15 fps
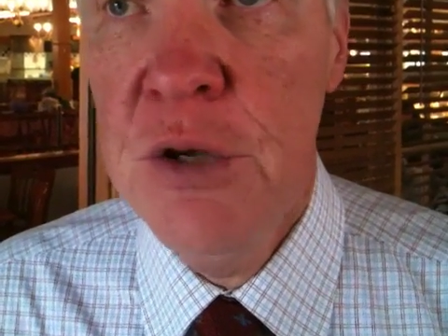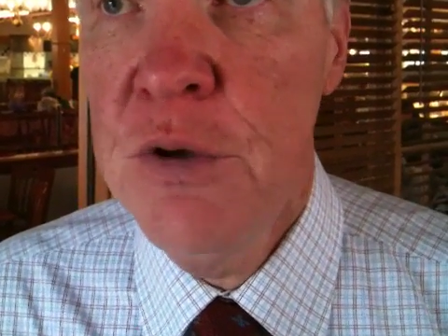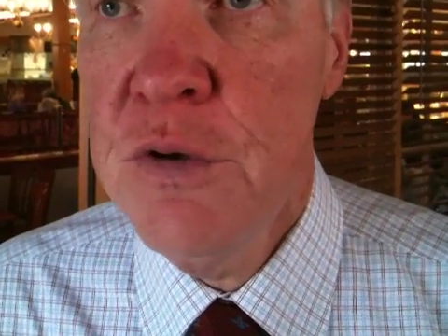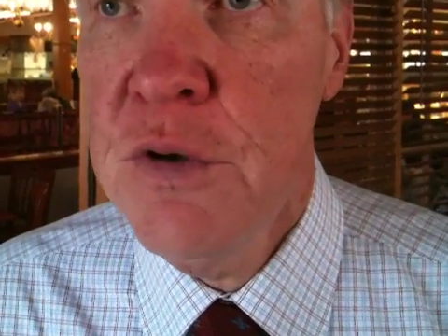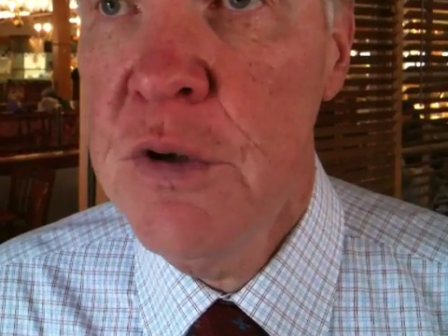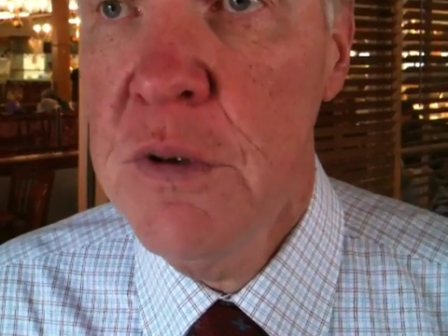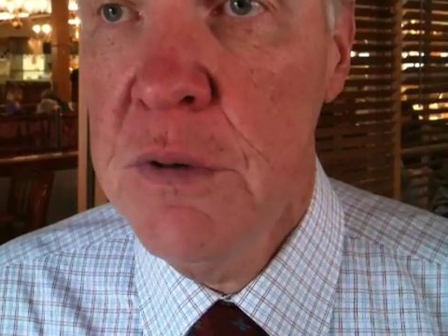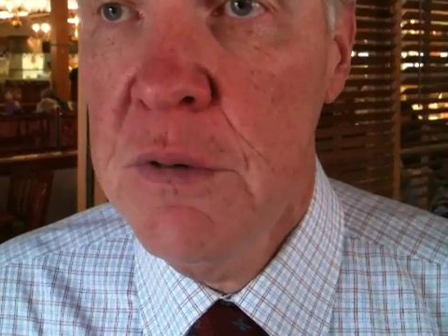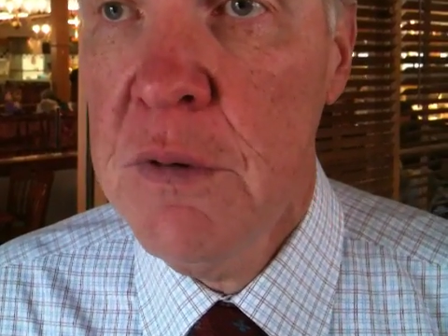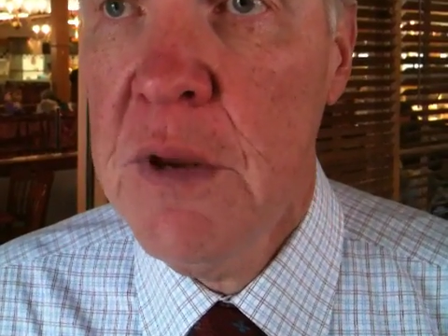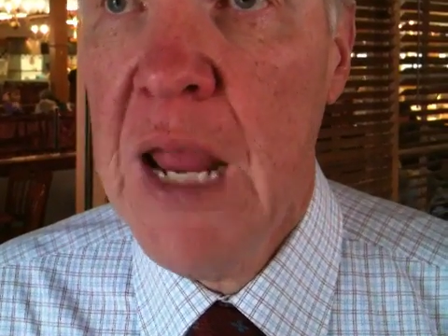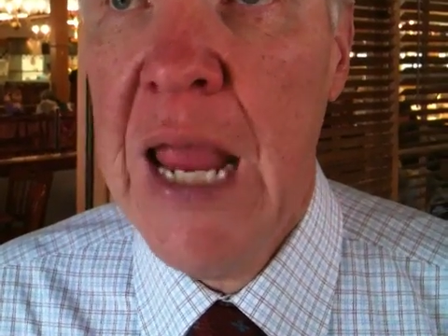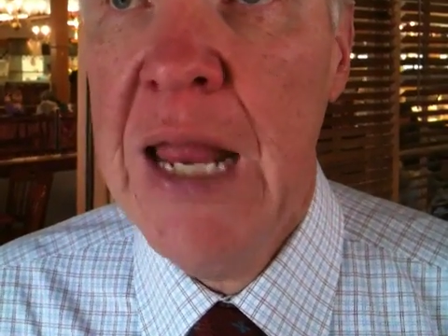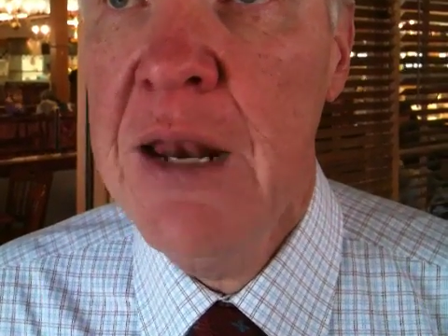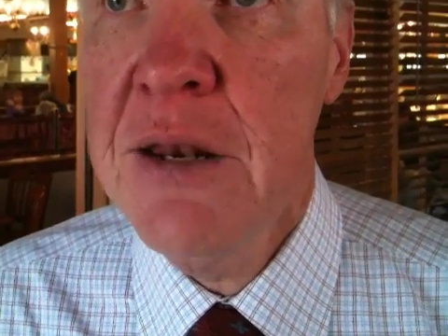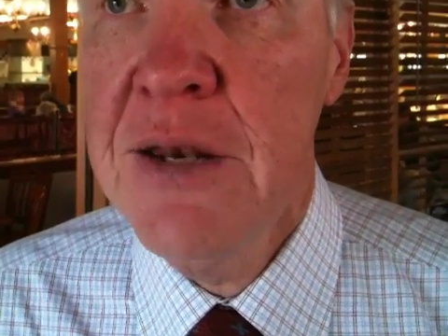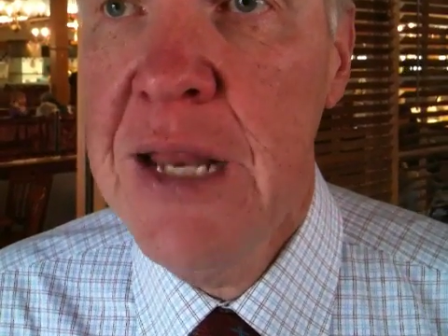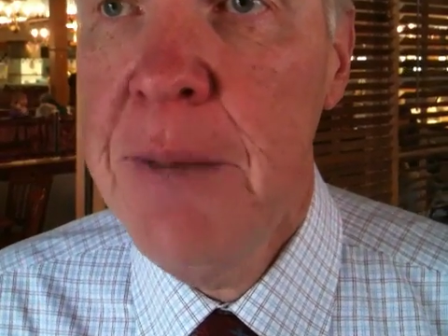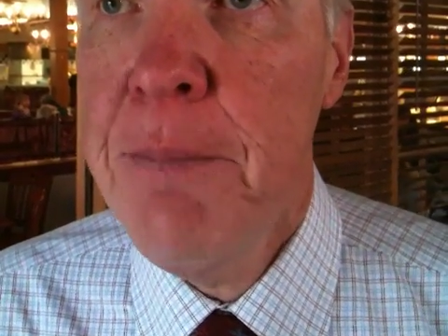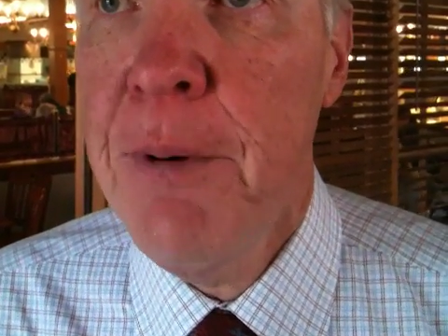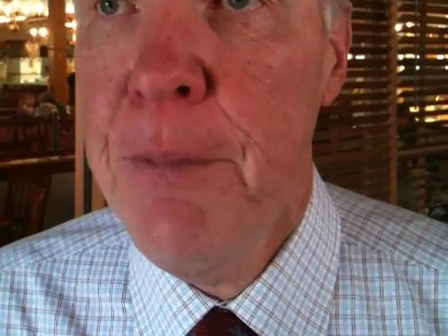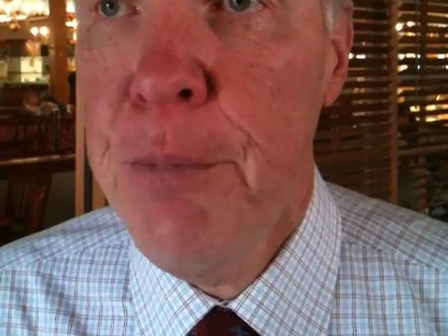too, to gain a
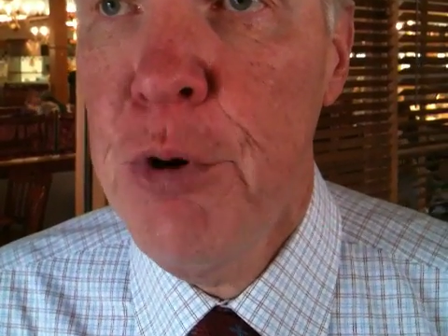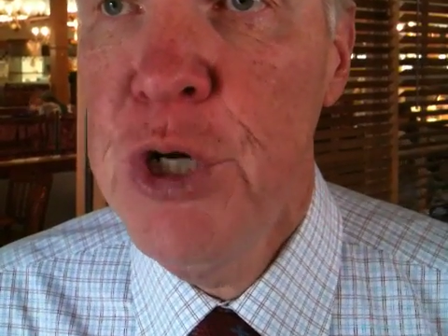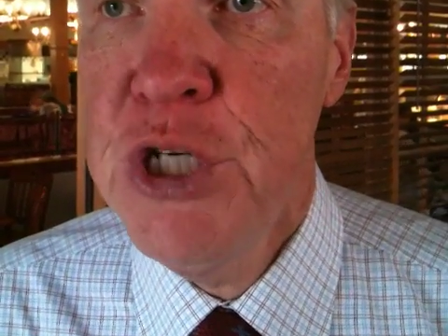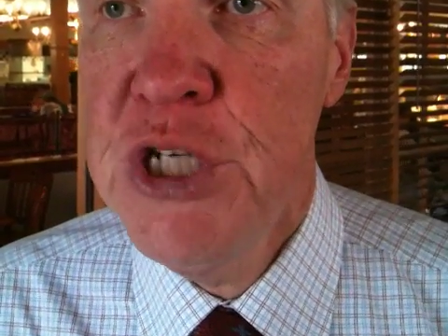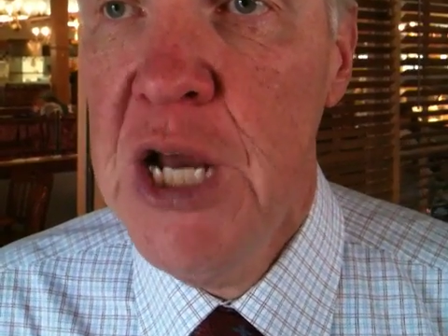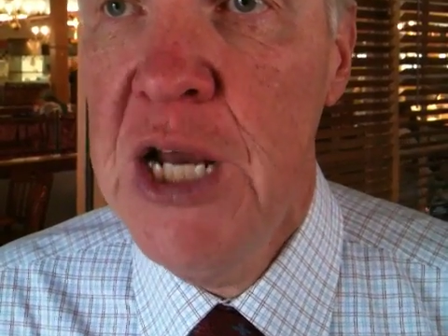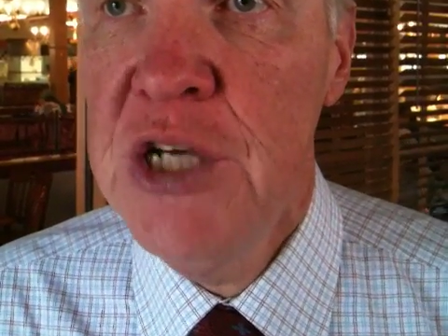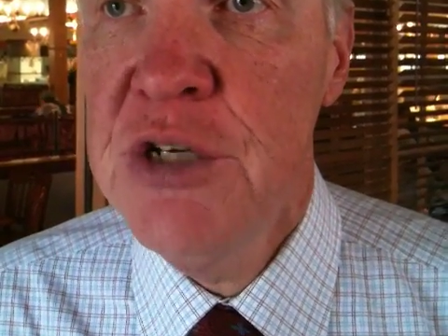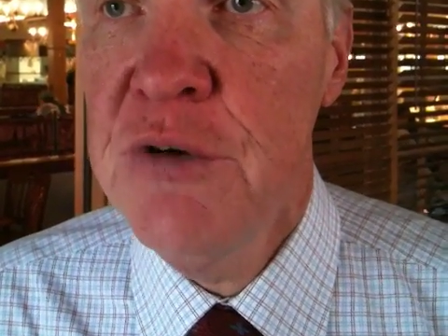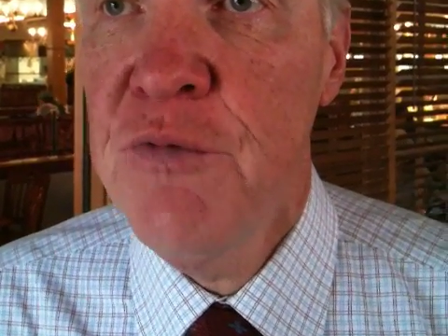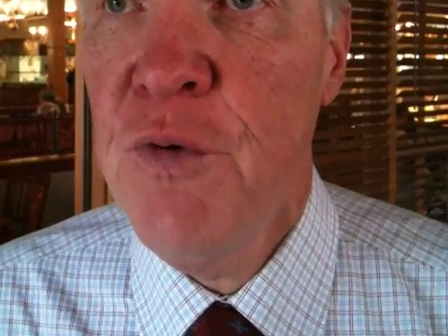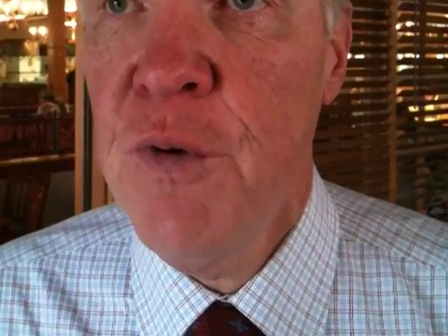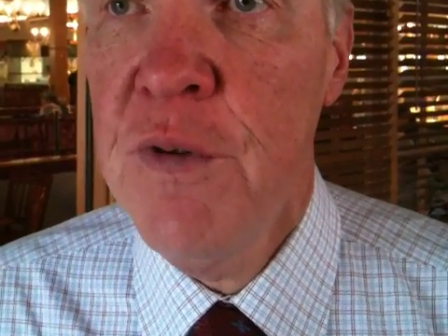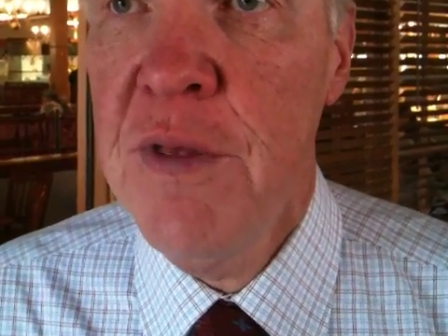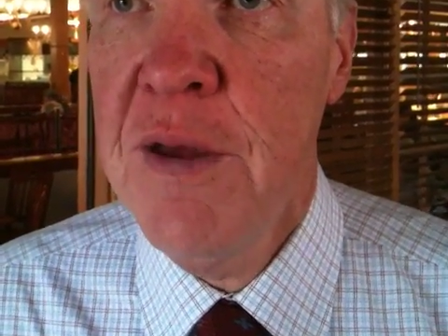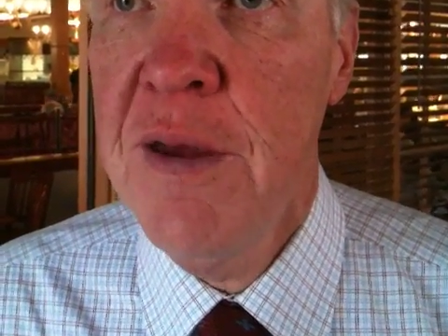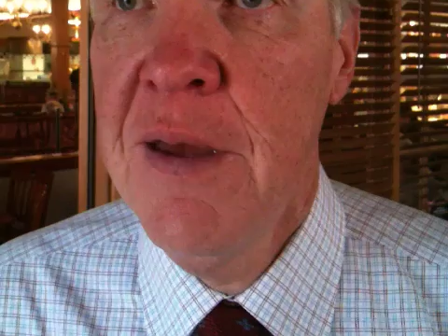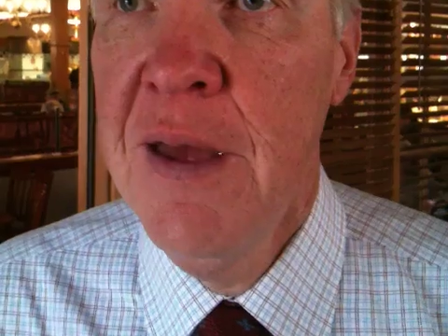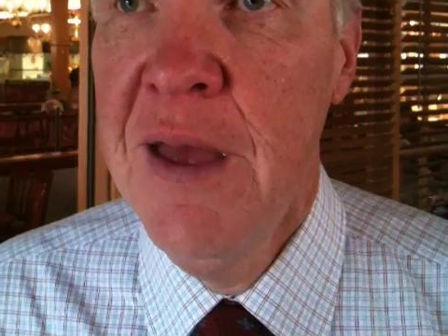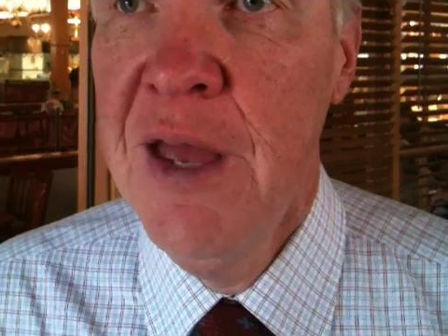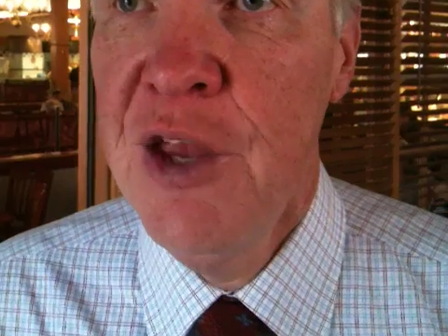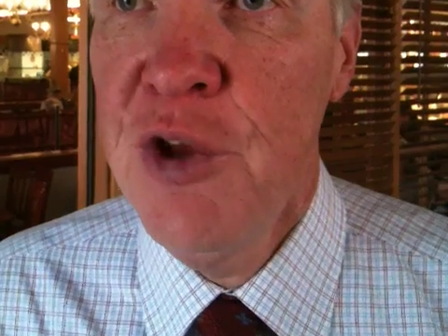deeper appreciation for the